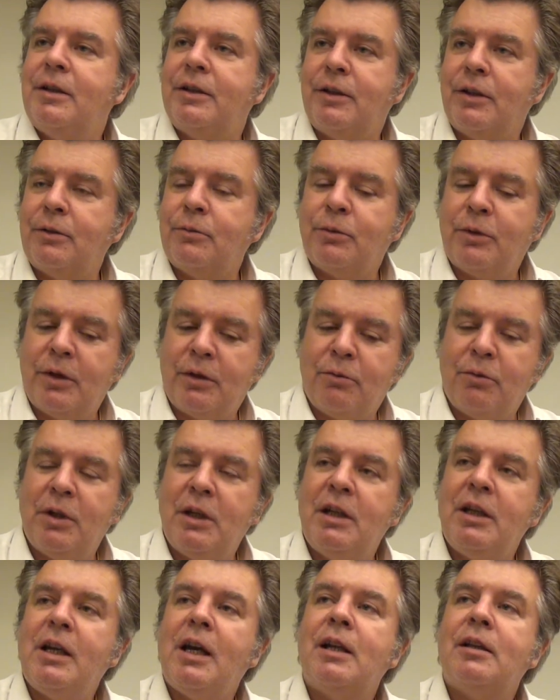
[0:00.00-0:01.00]
We
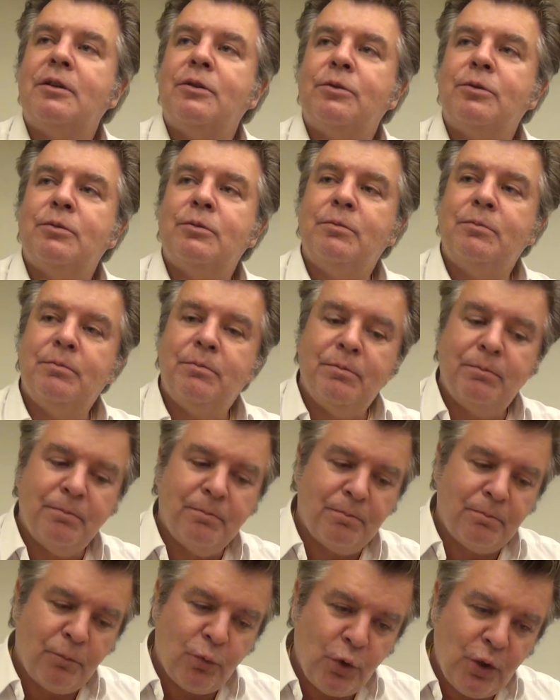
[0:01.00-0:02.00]
really had to
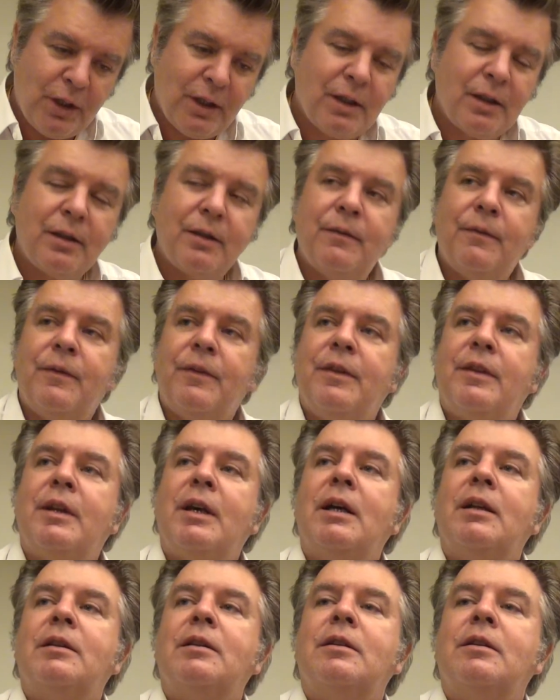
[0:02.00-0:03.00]
bring
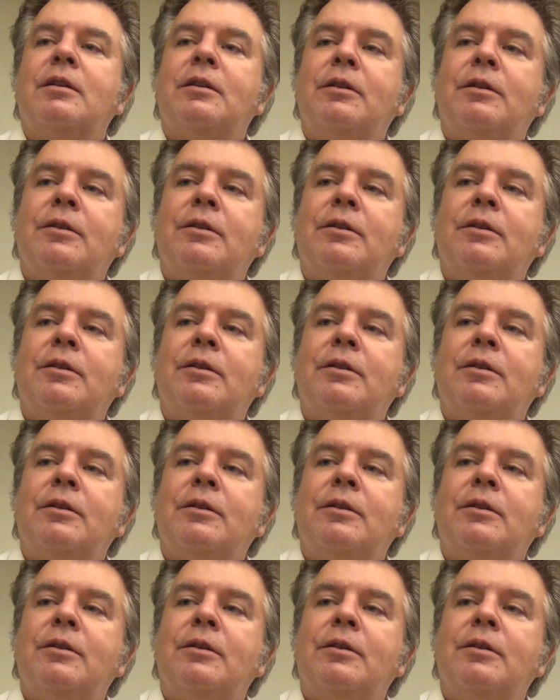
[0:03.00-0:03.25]
that.